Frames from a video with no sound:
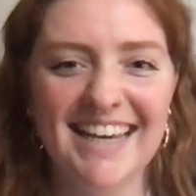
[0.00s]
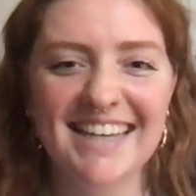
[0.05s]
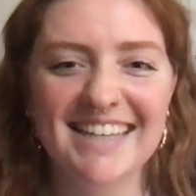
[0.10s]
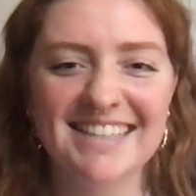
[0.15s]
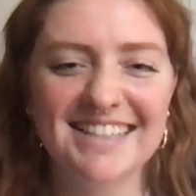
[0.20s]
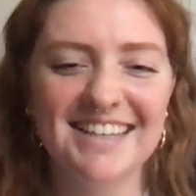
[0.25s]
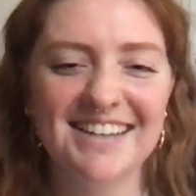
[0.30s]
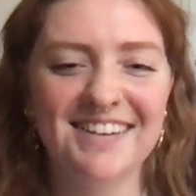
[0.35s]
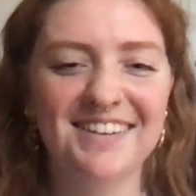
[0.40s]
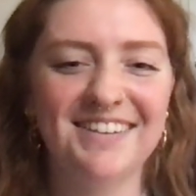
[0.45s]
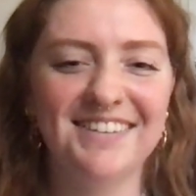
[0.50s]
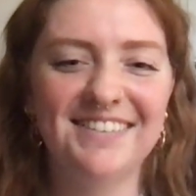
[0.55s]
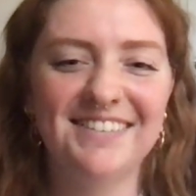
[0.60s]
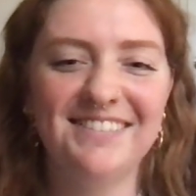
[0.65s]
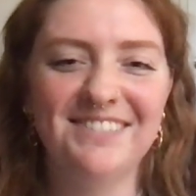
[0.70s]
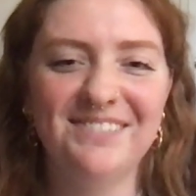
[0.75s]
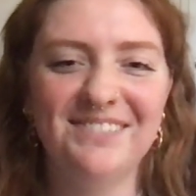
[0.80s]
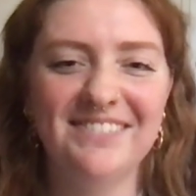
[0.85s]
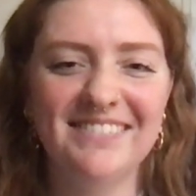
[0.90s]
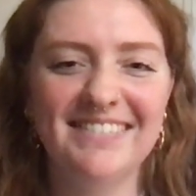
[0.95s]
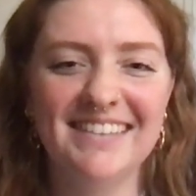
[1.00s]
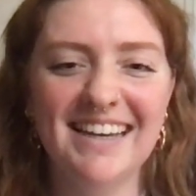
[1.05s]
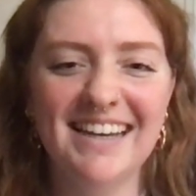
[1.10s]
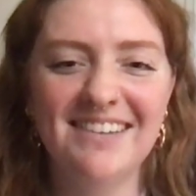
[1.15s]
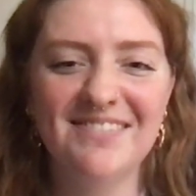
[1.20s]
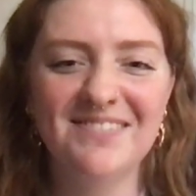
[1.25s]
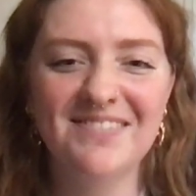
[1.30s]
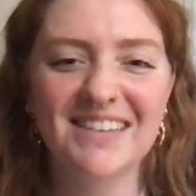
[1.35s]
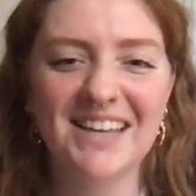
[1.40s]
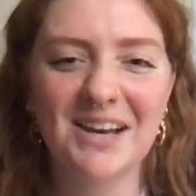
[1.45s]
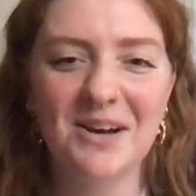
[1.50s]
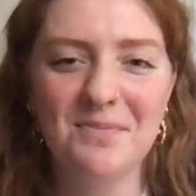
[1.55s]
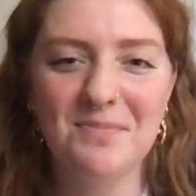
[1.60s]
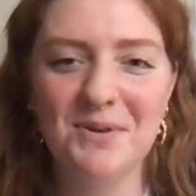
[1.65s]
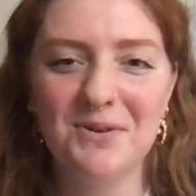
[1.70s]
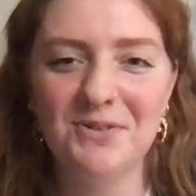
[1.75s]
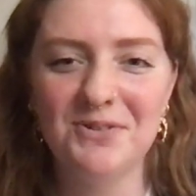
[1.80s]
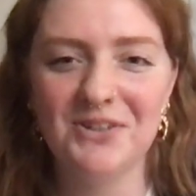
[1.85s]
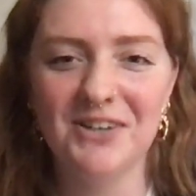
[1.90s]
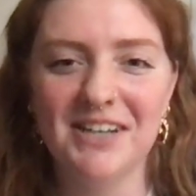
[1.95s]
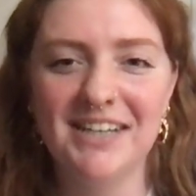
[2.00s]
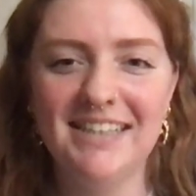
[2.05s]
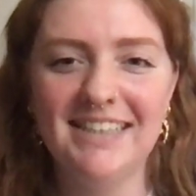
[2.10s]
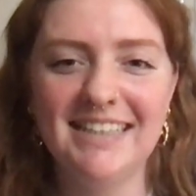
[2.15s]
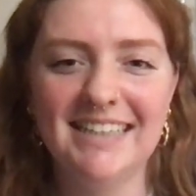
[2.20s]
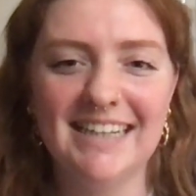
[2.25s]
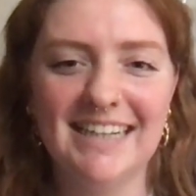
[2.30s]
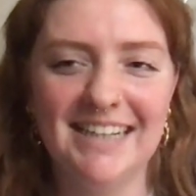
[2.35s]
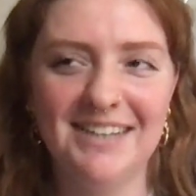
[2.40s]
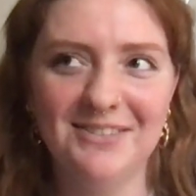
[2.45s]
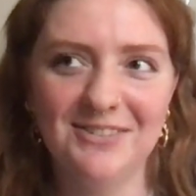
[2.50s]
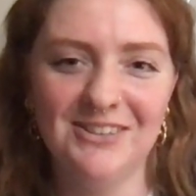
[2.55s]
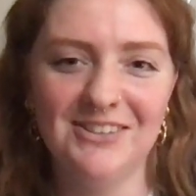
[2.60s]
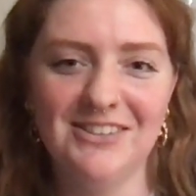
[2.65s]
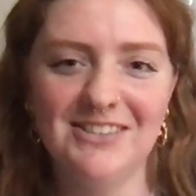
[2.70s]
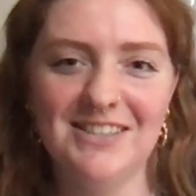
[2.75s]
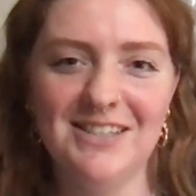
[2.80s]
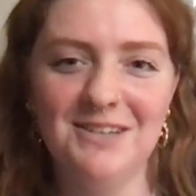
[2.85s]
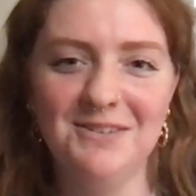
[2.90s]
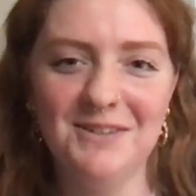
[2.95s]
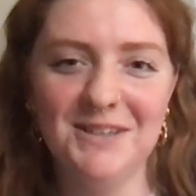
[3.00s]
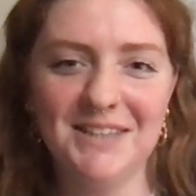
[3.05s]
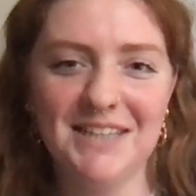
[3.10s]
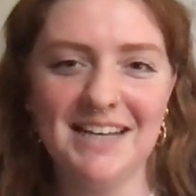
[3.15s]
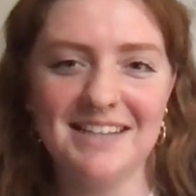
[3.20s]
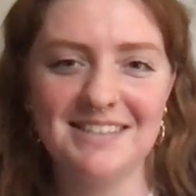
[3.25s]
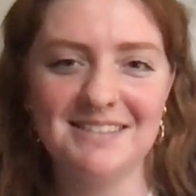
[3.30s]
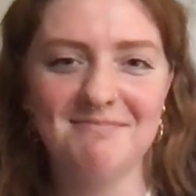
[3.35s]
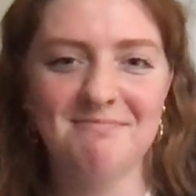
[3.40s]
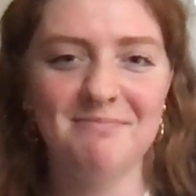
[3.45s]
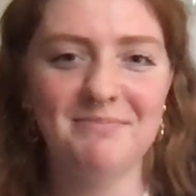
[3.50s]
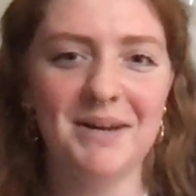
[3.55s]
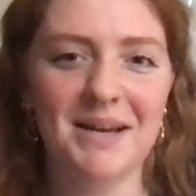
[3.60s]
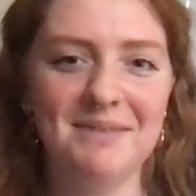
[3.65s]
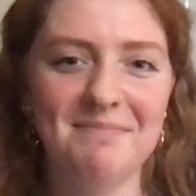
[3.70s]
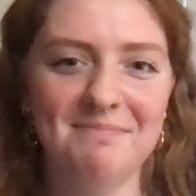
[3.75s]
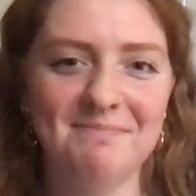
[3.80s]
So yeah, I hope you enjoyed. I will see you in class. Bye.